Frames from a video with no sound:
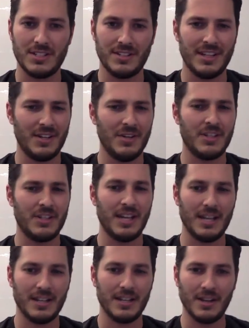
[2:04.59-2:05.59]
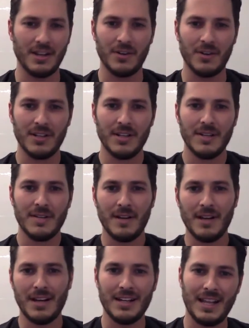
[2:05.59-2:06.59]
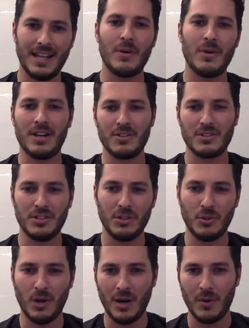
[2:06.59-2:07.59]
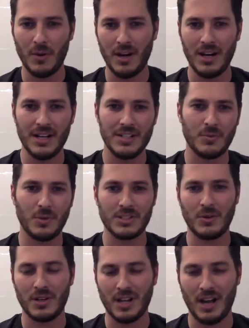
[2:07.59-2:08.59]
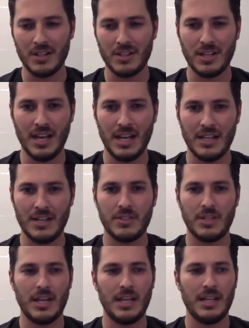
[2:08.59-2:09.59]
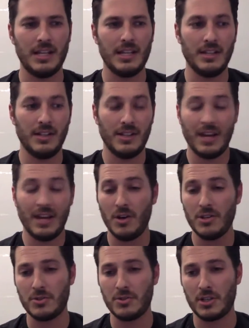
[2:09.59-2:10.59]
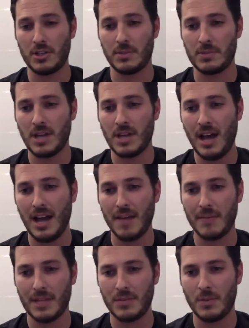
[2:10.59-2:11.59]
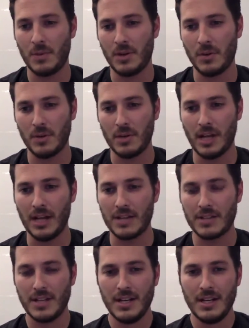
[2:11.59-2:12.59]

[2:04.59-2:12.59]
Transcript: They're like, okay, you know, now he understood who I was, what's going on today, and you know, that also took some time. That's what we don't realize.